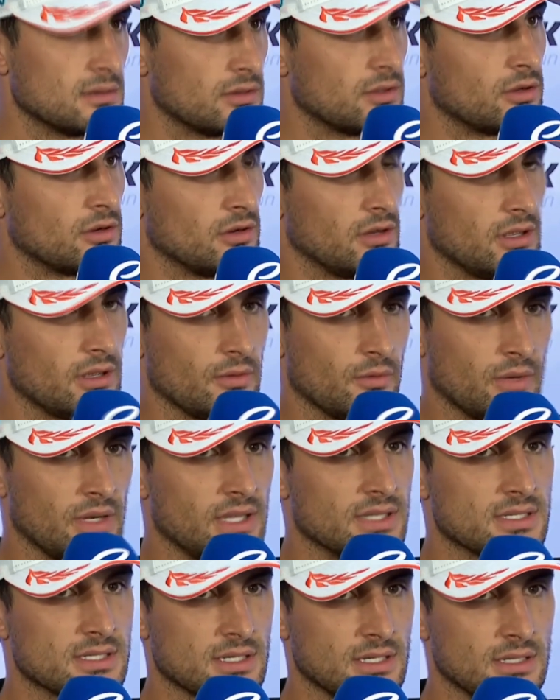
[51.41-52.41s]
you know, we
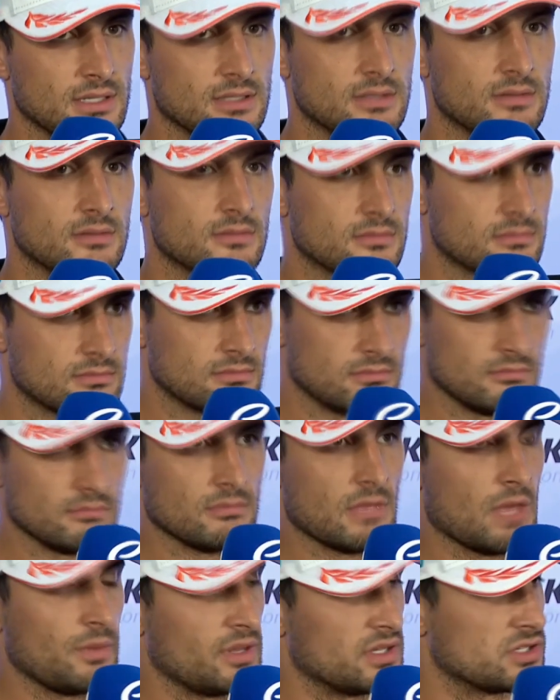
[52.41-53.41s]
need to
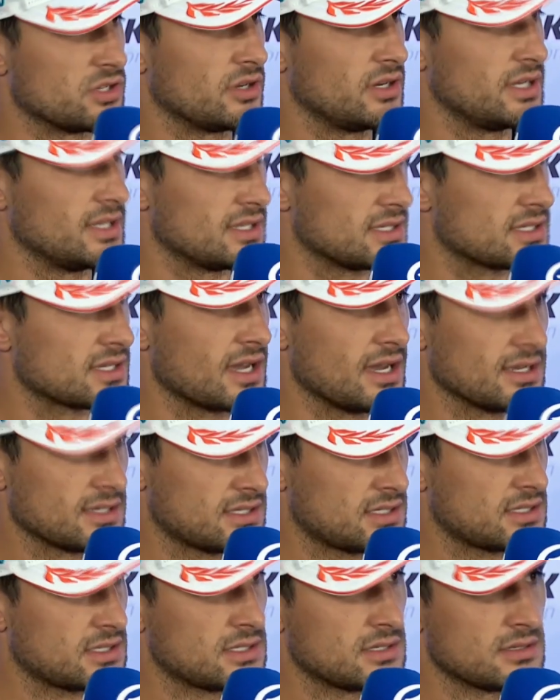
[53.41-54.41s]
maybe internally
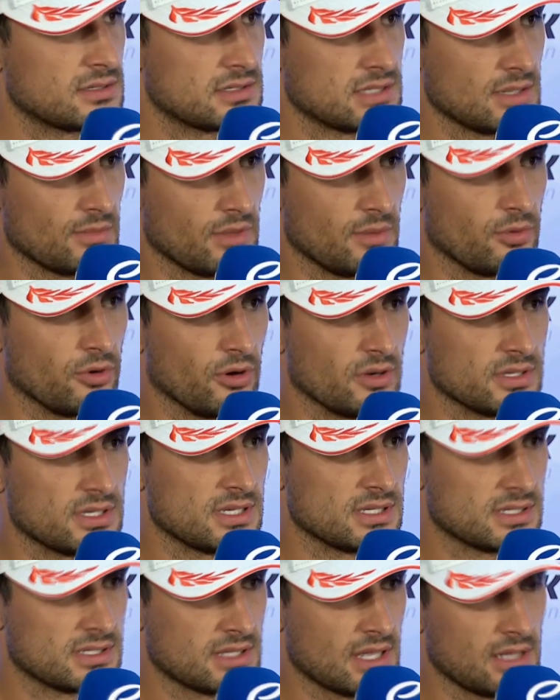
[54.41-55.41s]
discuss some of the
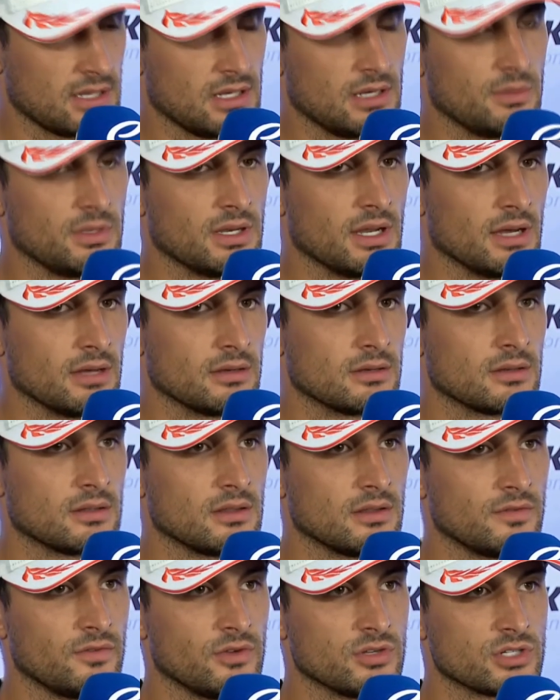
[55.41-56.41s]
processes that need to be done
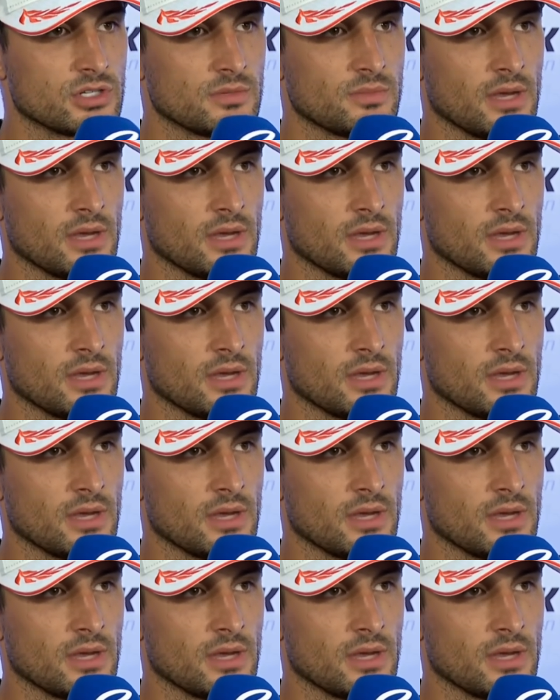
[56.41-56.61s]
in the future.